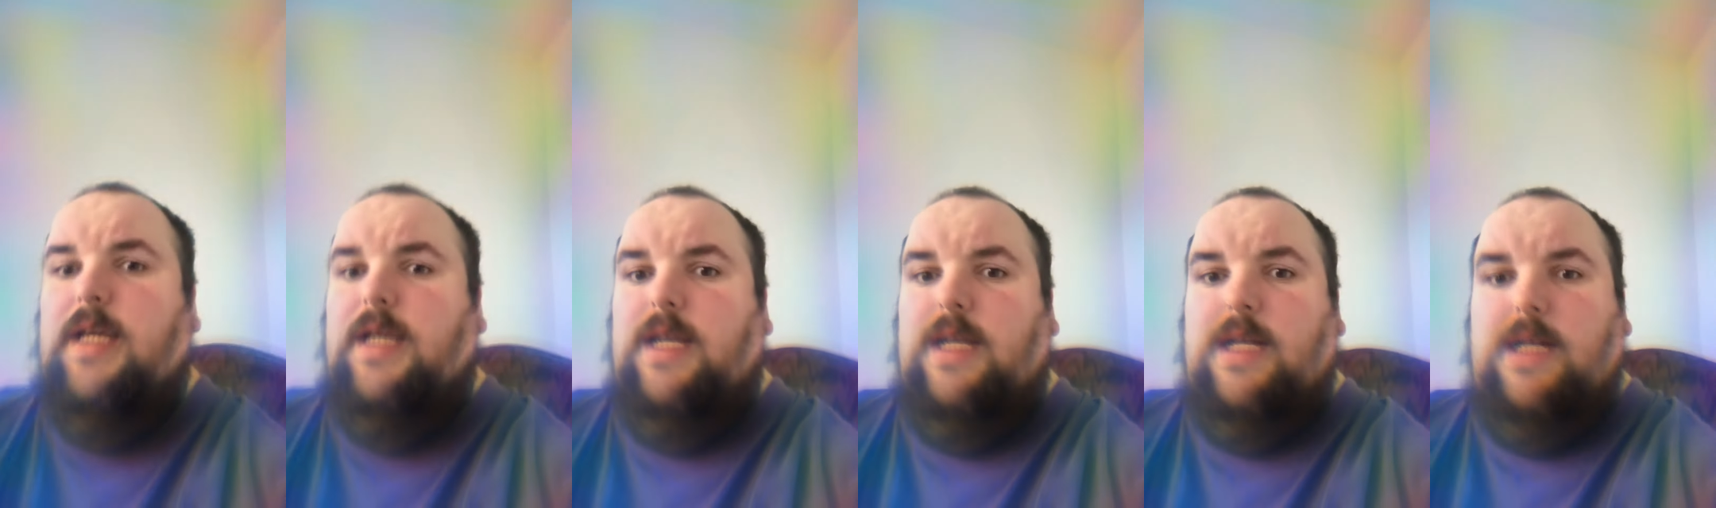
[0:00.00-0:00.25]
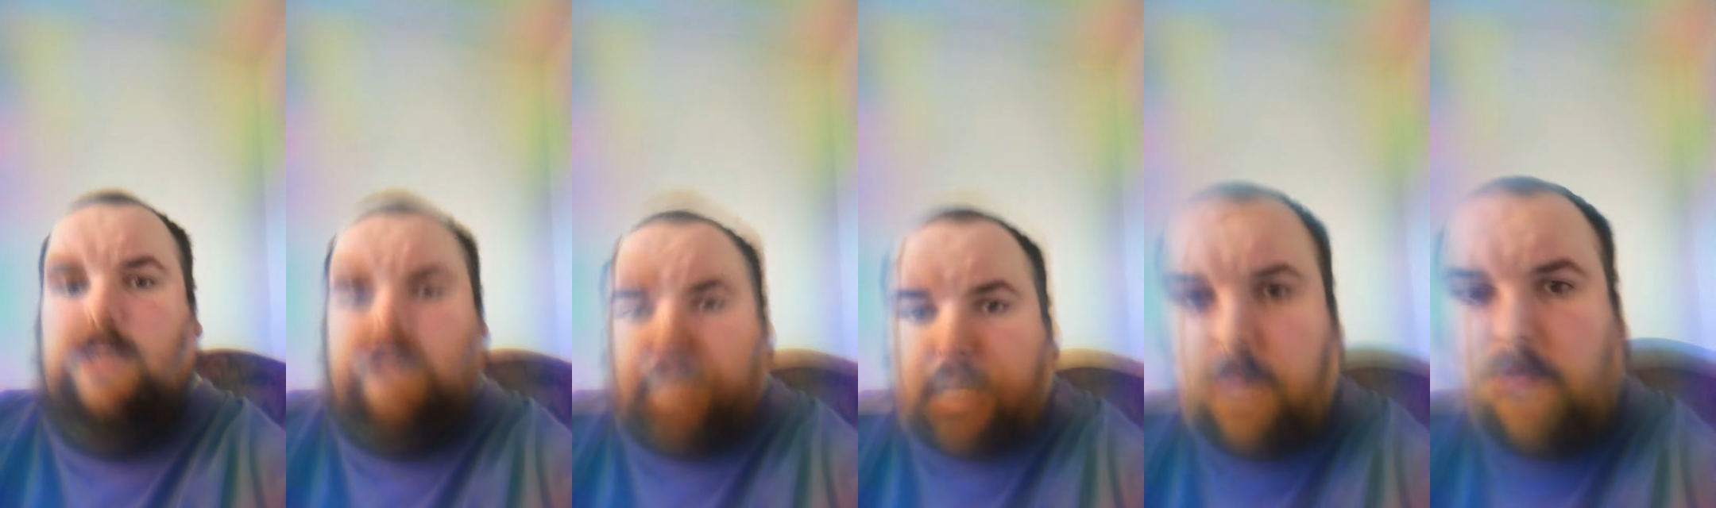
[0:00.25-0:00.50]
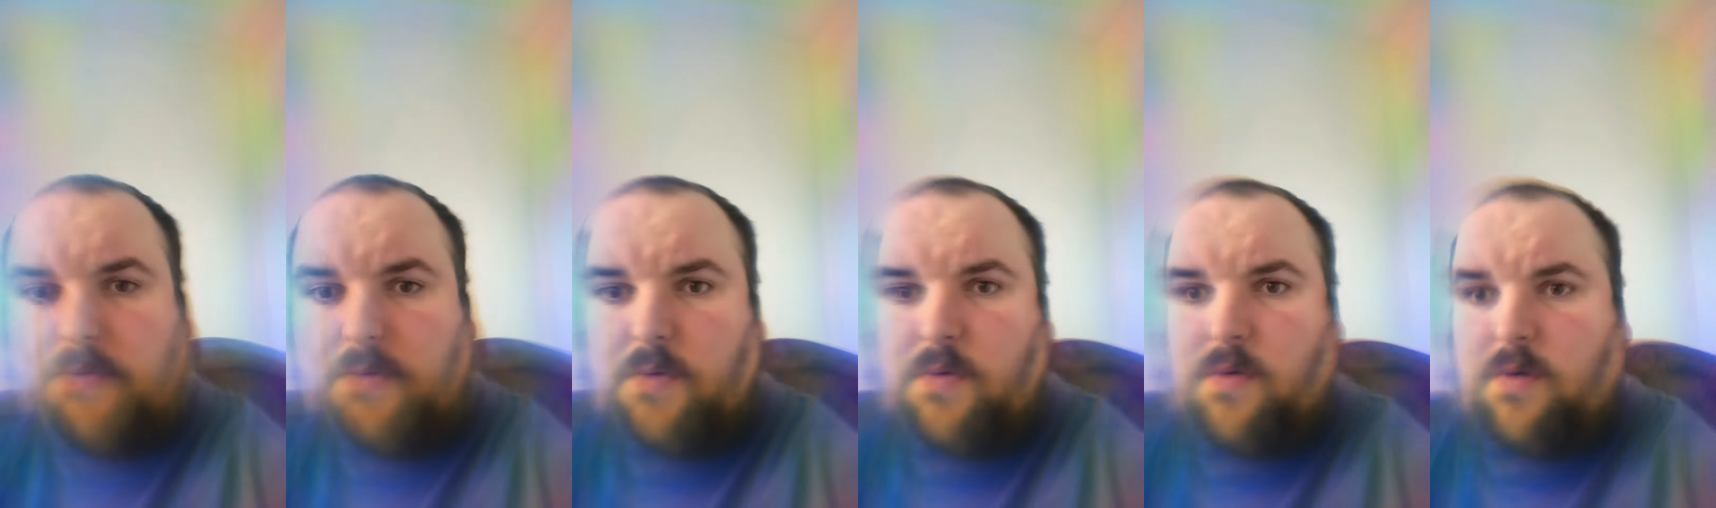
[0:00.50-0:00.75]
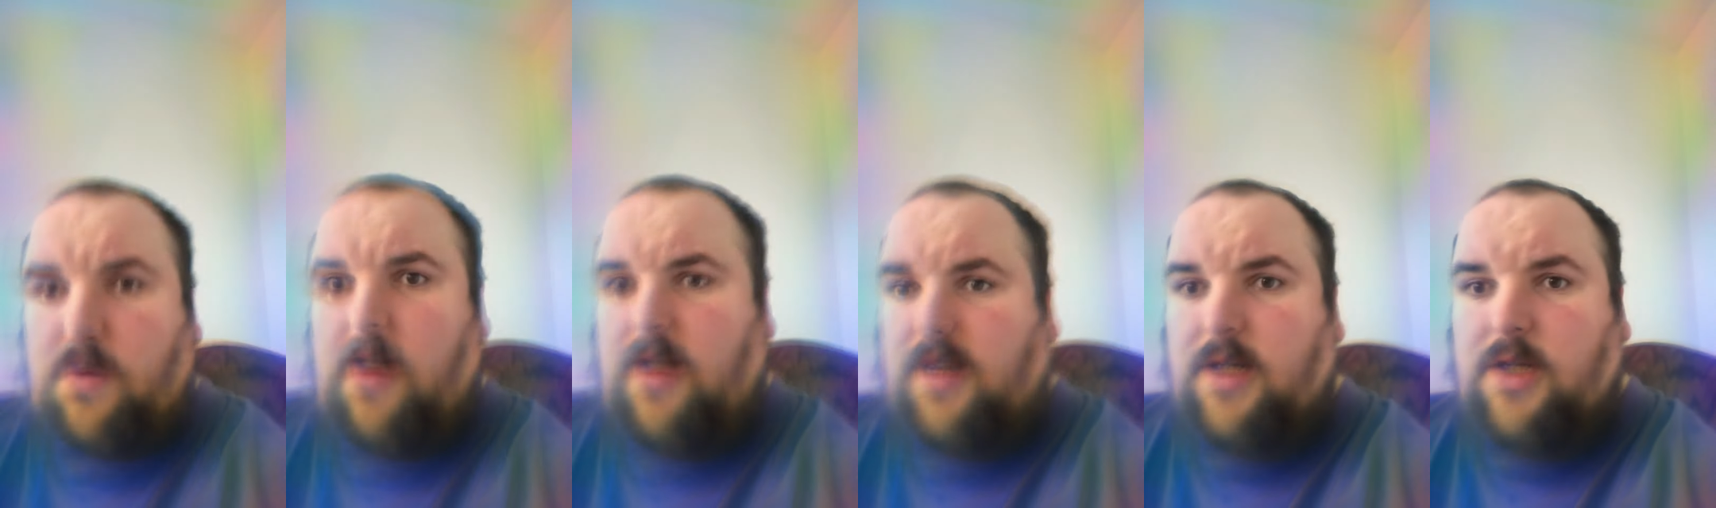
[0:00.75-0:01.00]
any type of
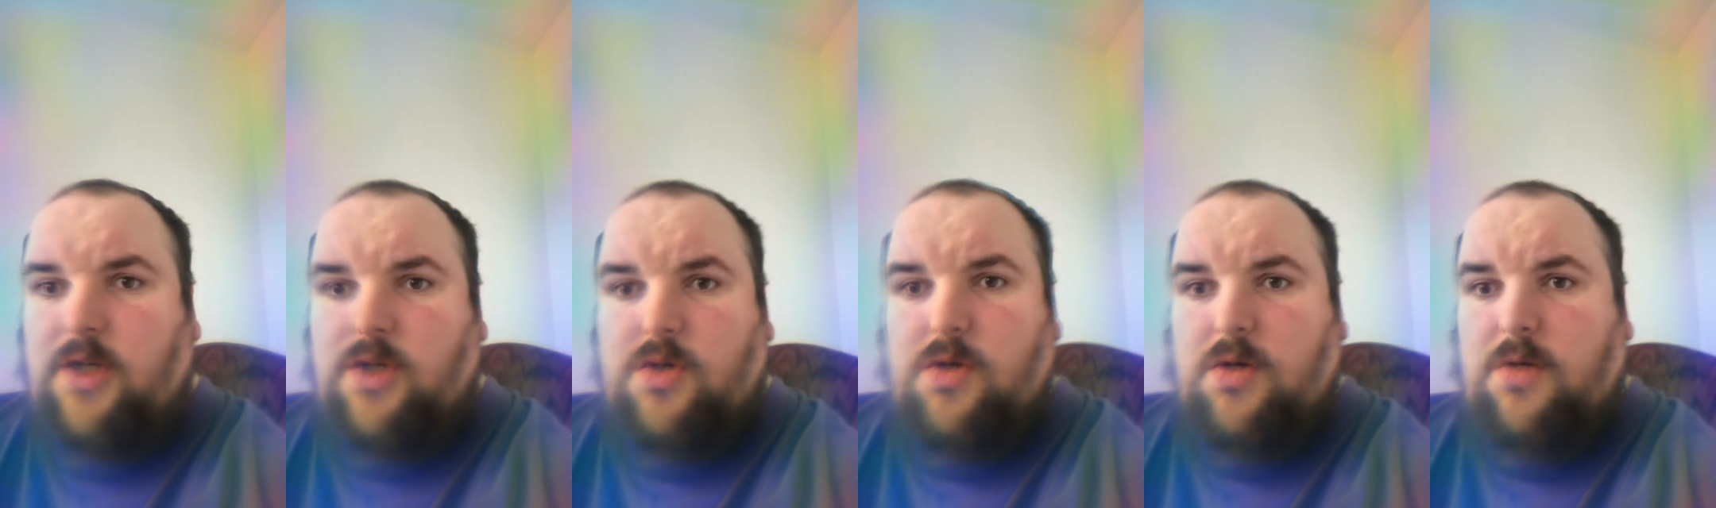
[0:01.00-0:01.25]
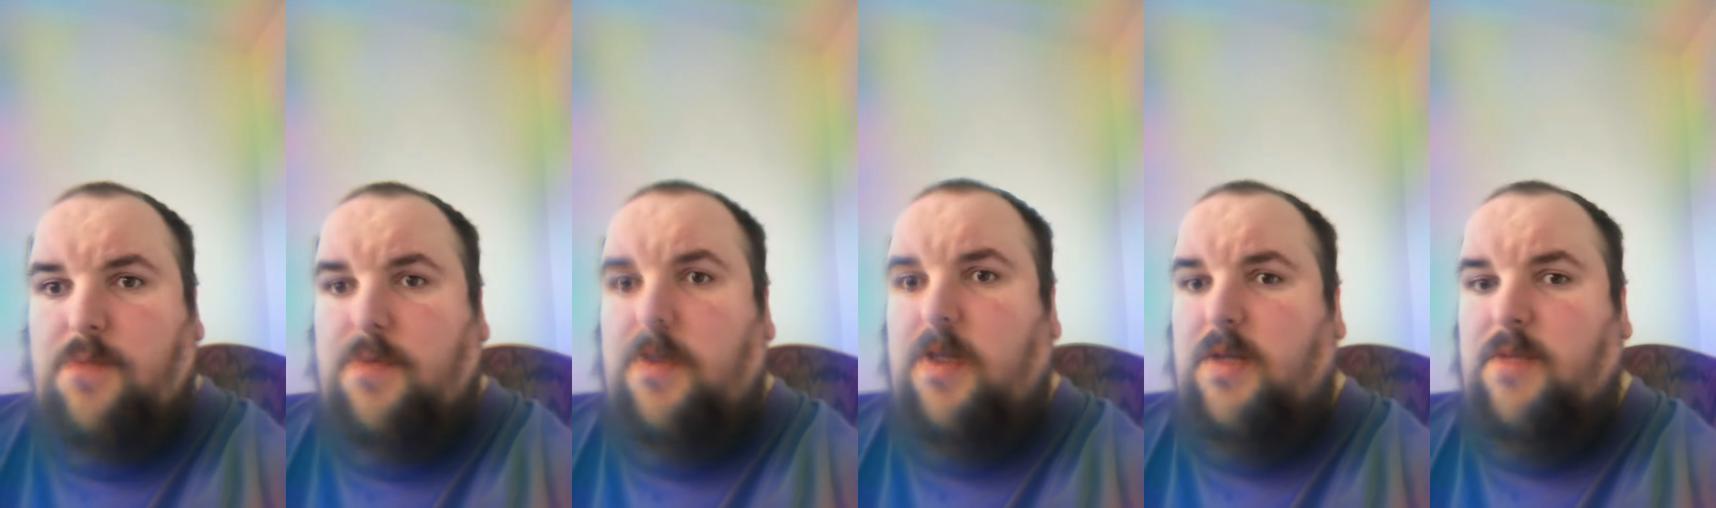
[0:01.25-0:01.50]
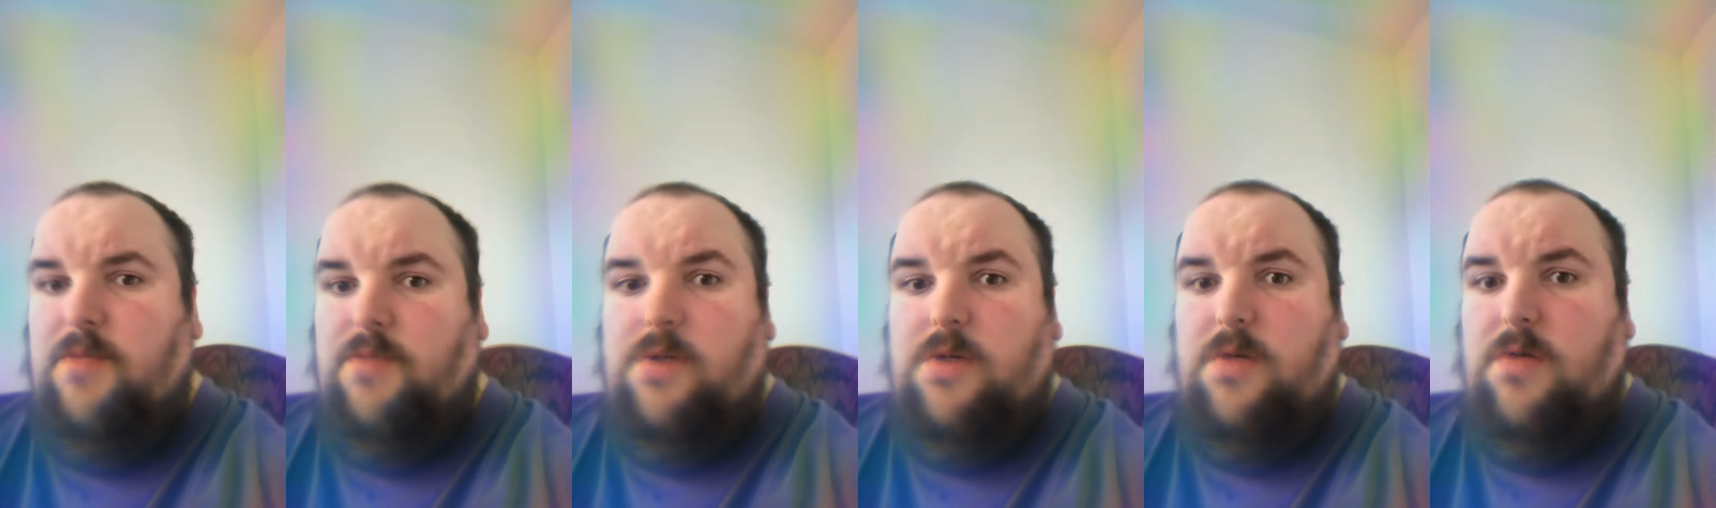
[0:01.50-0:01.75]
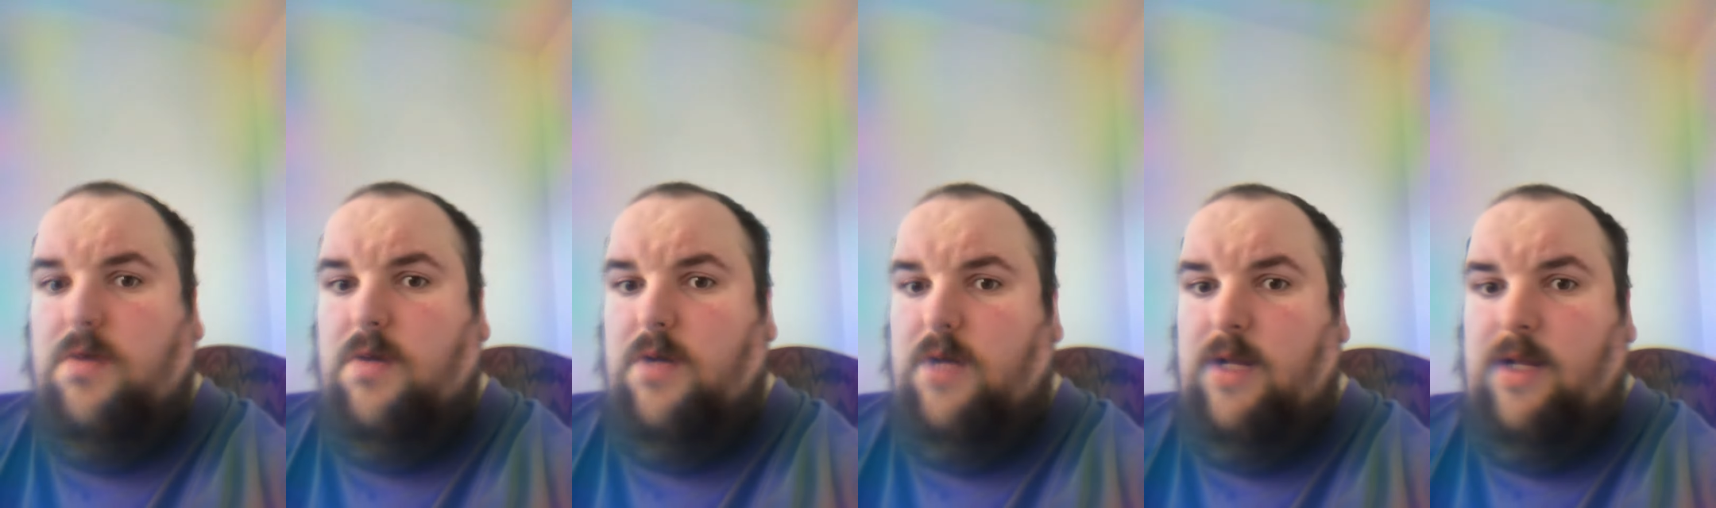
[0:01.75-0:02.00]
horn, like a trumpet, a
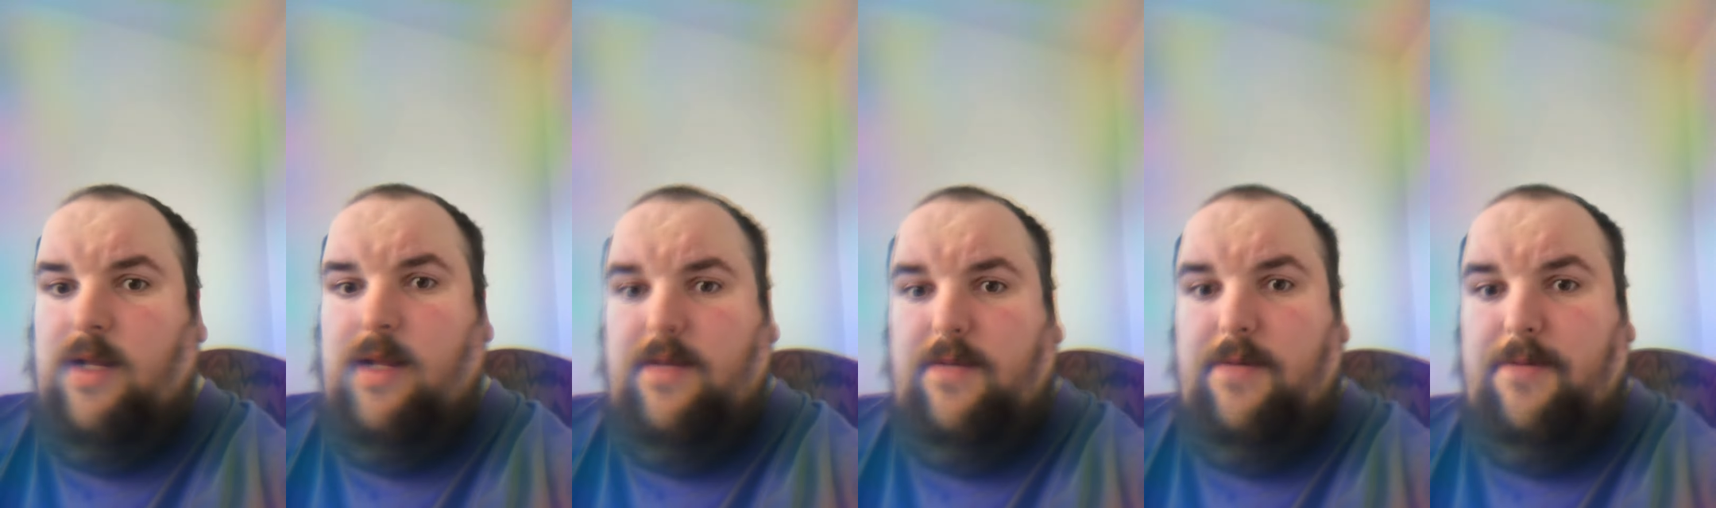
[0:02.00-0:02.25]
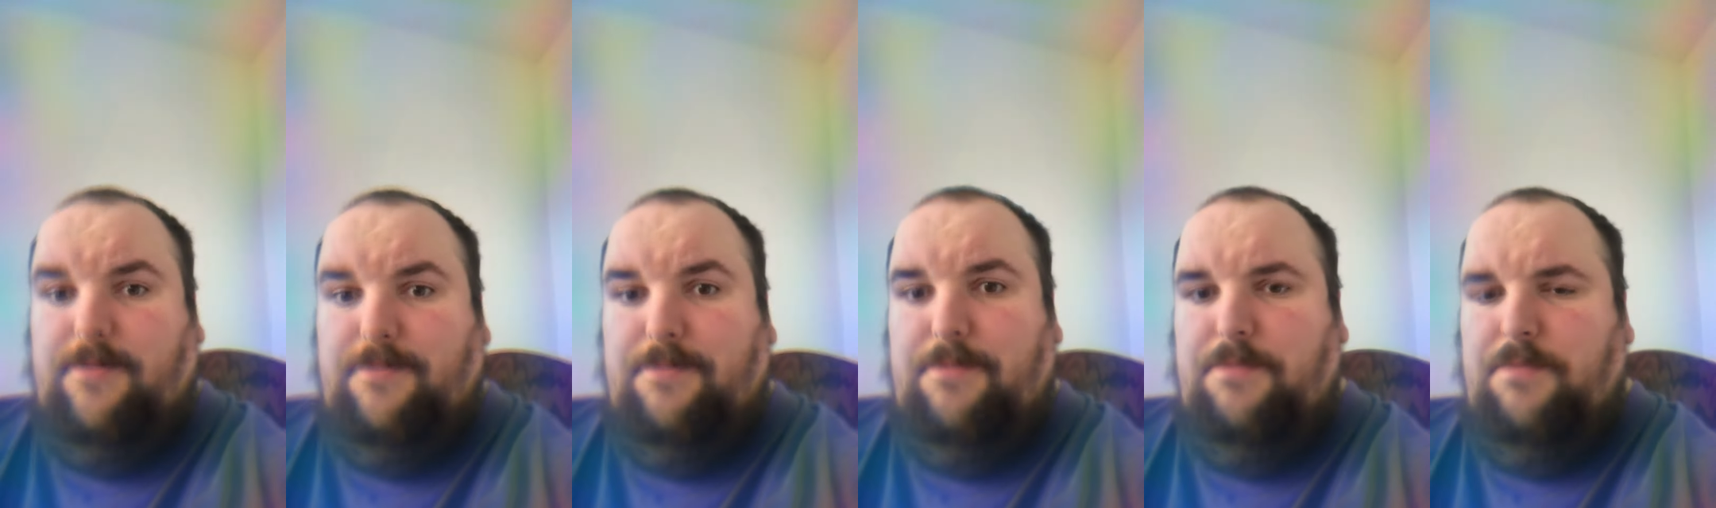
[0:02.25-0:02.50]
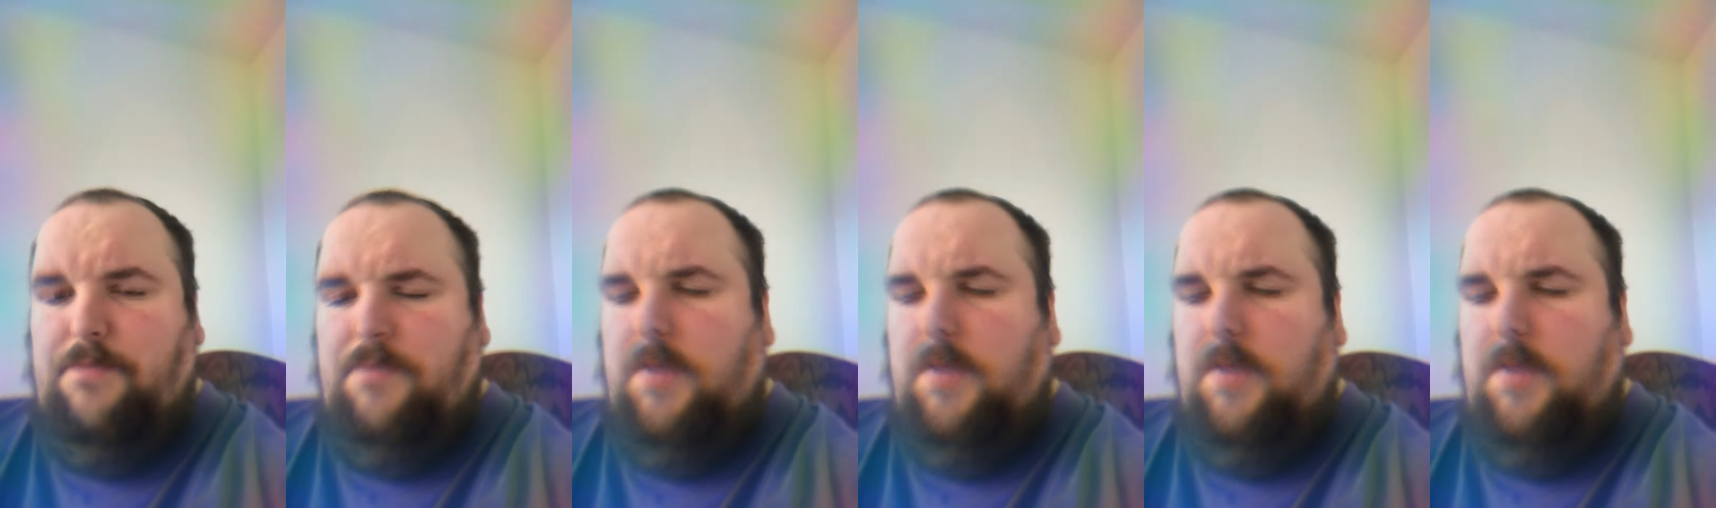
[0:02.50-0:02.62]
bugle, I love them.